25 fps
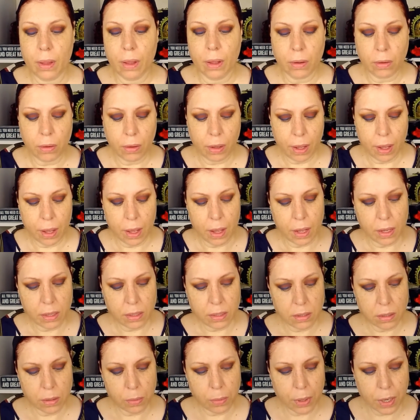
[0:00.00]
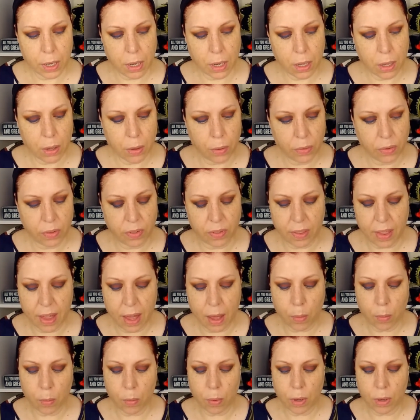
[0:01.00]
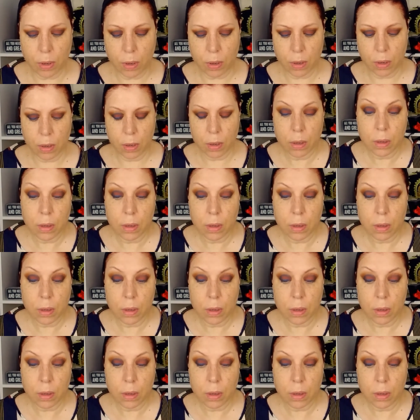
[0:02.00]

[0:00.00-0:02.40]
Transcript: Okay, so we're gonna use that one.